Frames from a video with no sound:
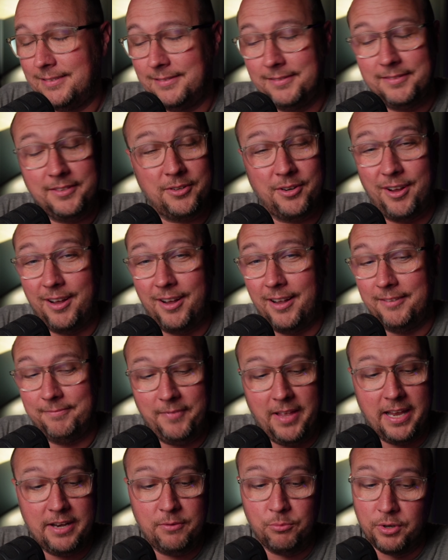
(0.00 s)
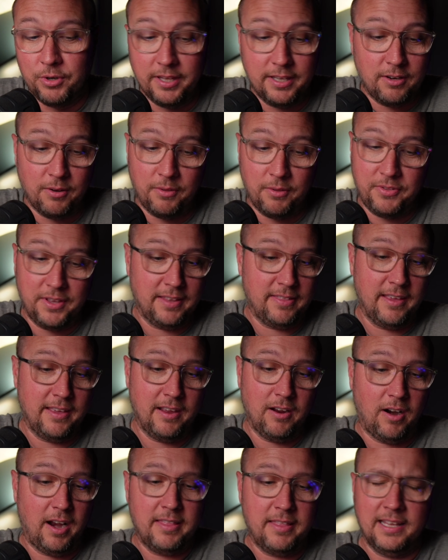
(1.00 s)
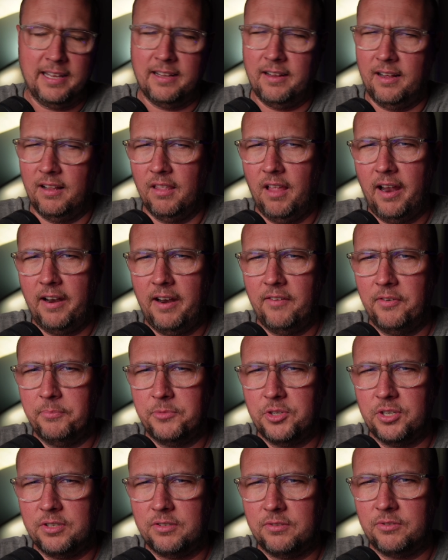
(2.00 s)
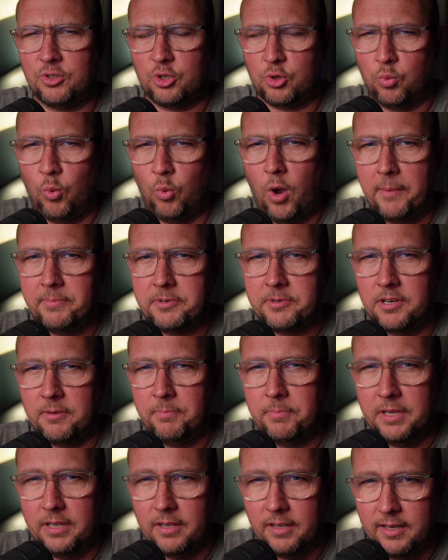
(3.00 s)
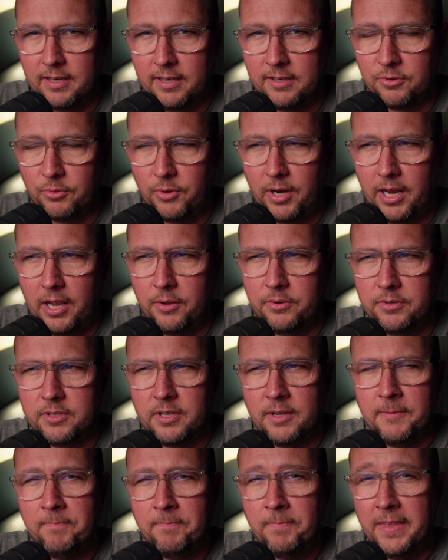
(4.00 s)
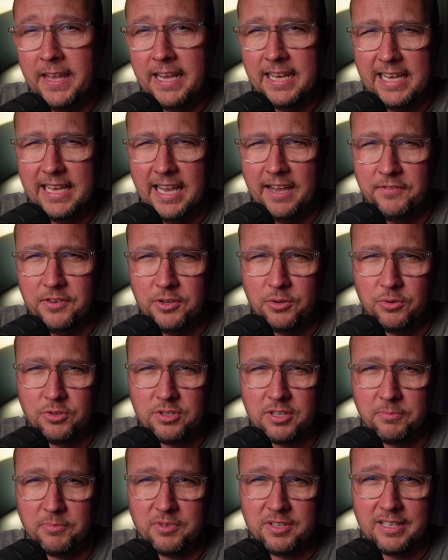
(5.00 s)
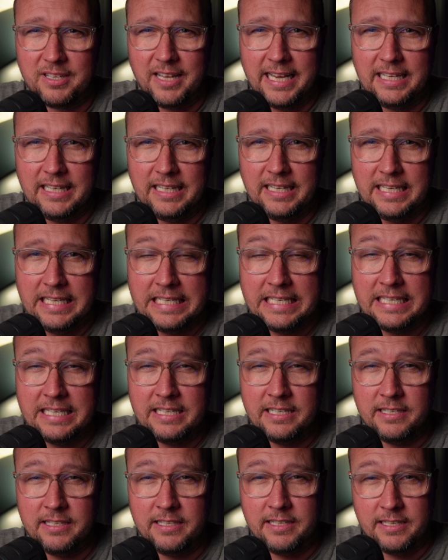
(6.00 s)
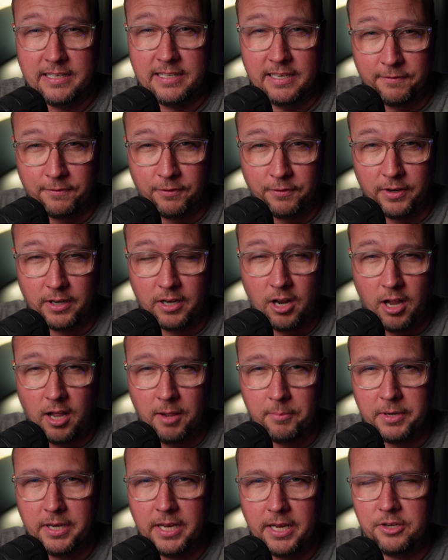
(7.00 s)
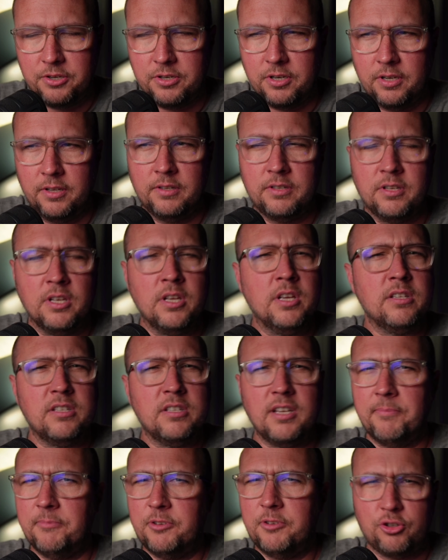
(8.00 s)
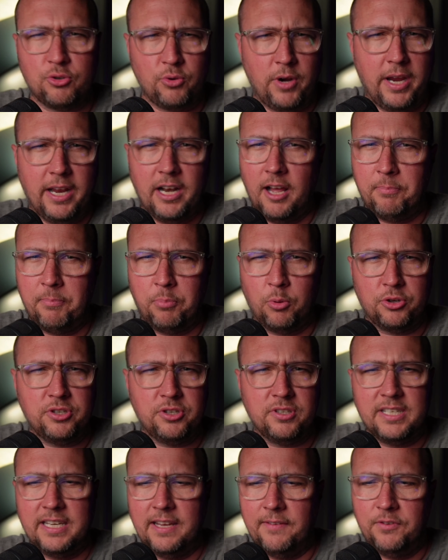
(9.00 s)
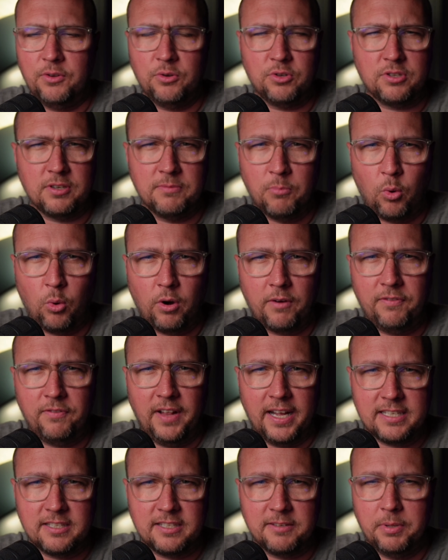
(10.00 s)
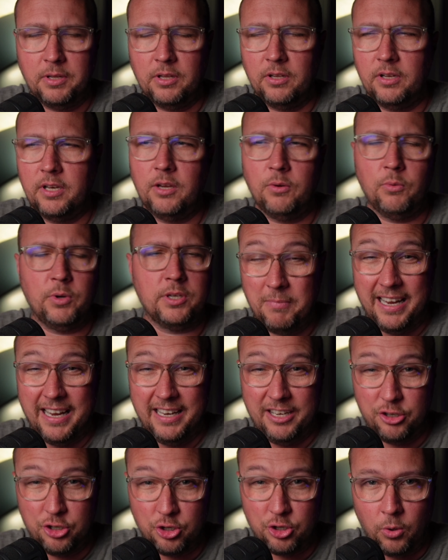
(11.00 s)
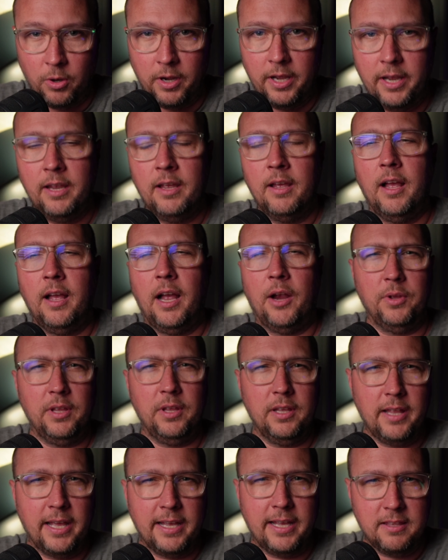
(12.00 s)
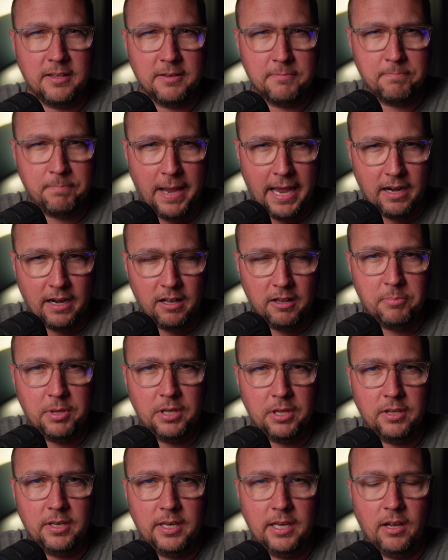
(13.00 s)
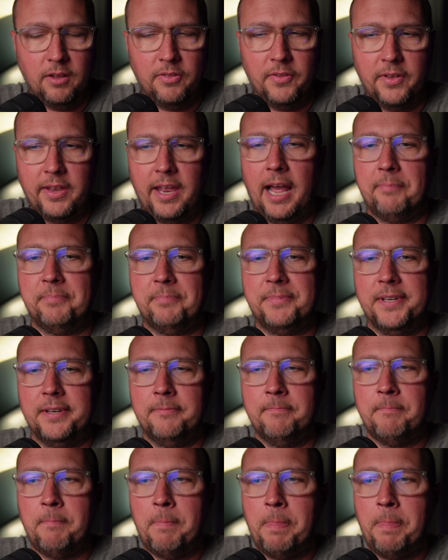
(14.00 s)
They're not. I really don't think they are. I think a lot of them just swapped abilities around, gave you some slightly different combinations. Some straight up were just give you some more flexibility, which I enjoy. I really like the battle ability on the captain.